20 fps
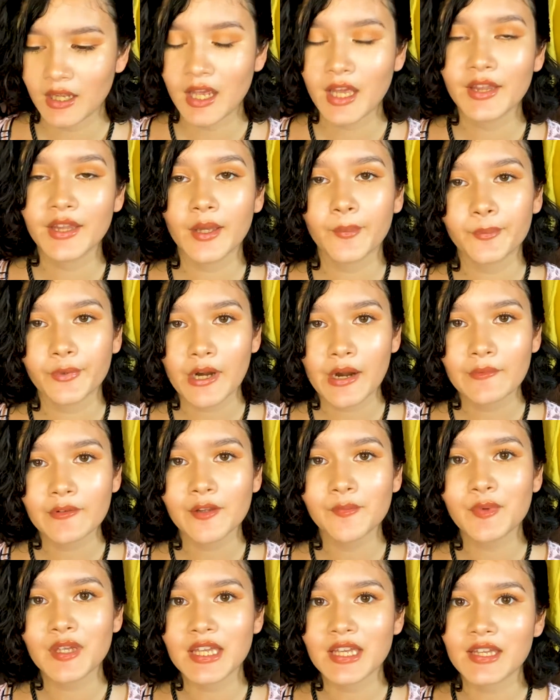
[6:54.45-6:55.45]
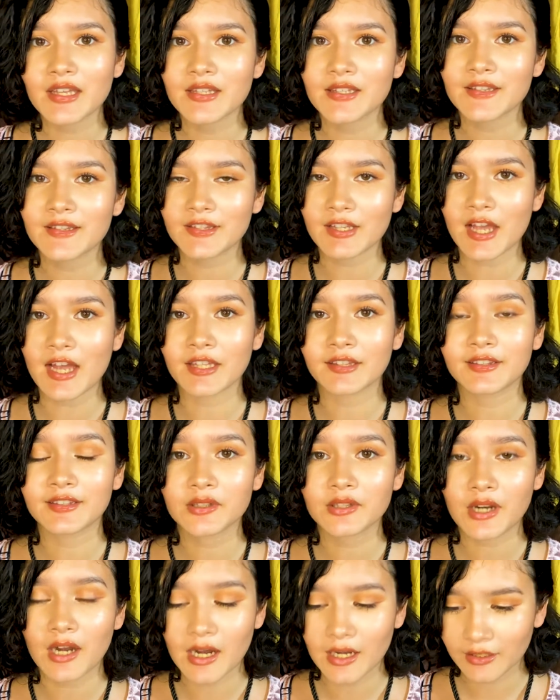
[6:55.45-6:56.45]
And the problem is that
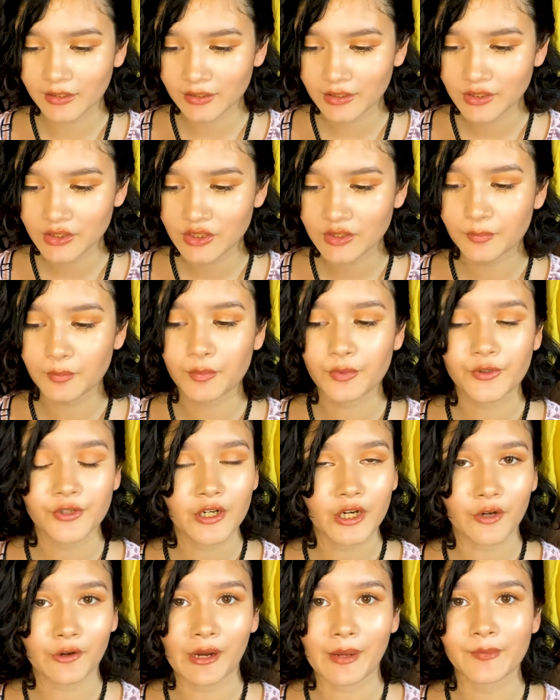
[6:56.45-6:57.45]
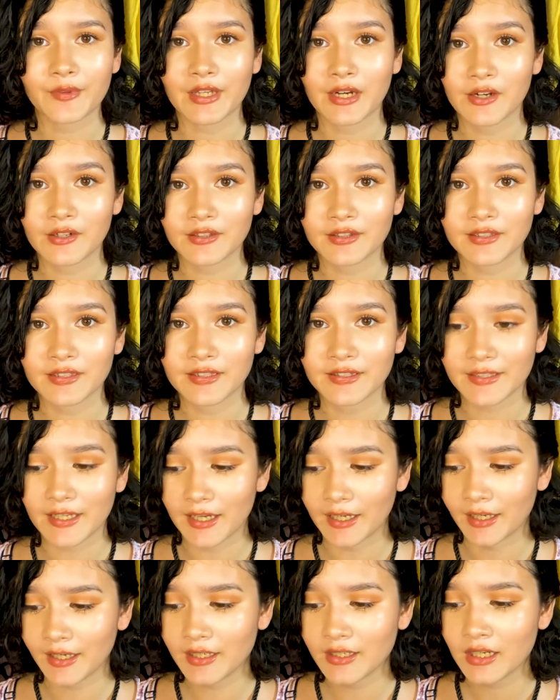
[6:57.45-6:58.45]
college programs are
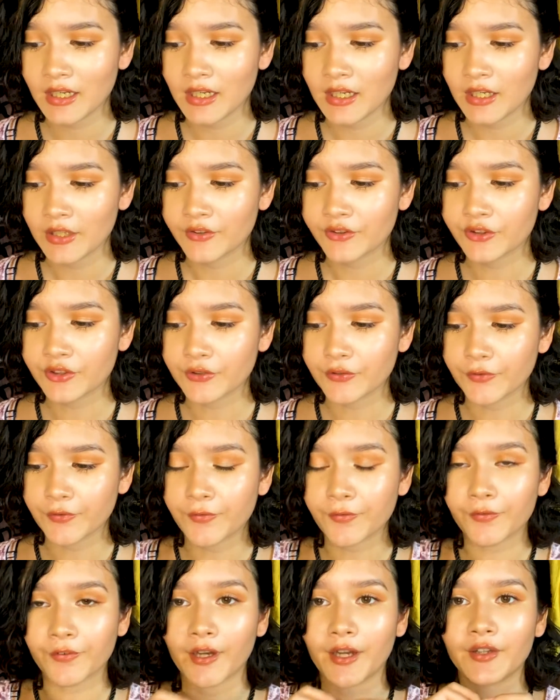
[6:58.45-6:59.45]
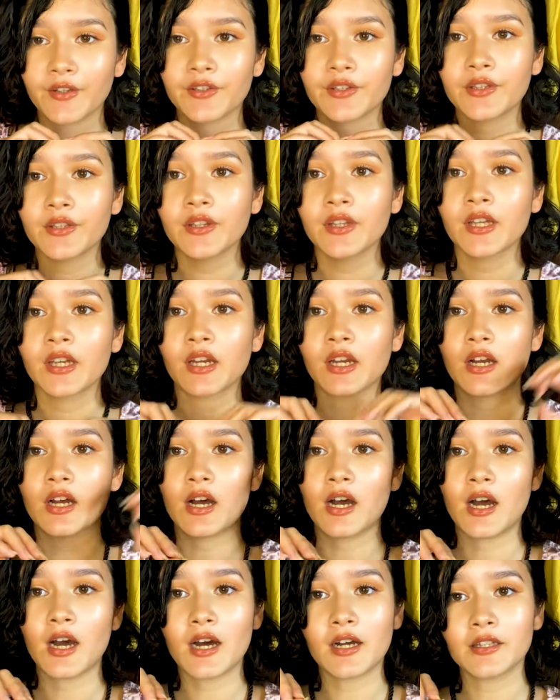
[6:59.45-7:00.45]
designed to funnel
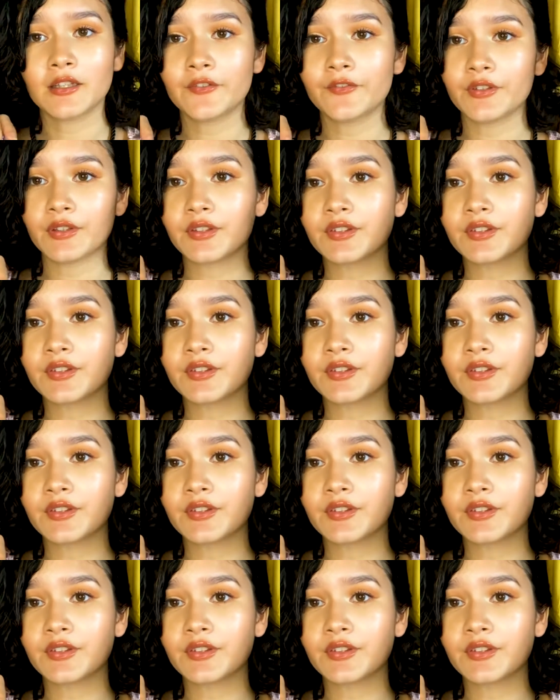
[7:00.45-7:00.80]
all of the